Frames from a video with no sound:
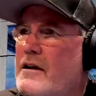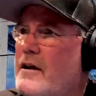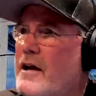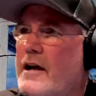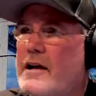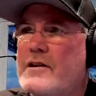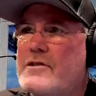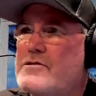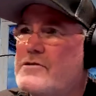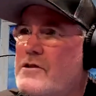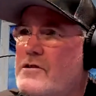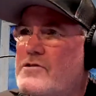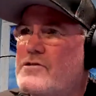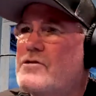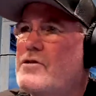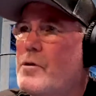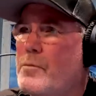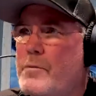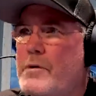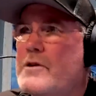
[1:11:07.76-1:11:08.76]
Like it's the
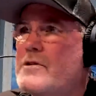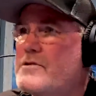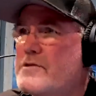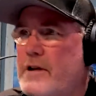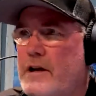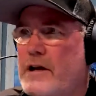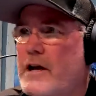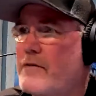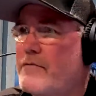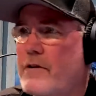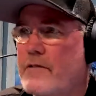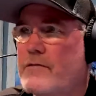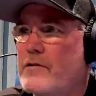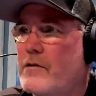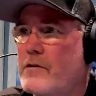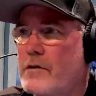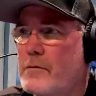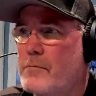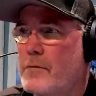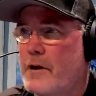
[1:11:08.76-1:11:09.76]
stupidest thing I've ever
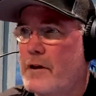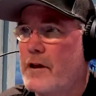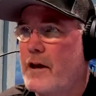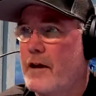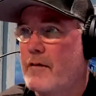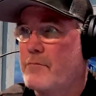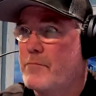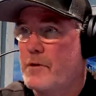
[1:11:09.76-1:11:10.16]
heard in my life.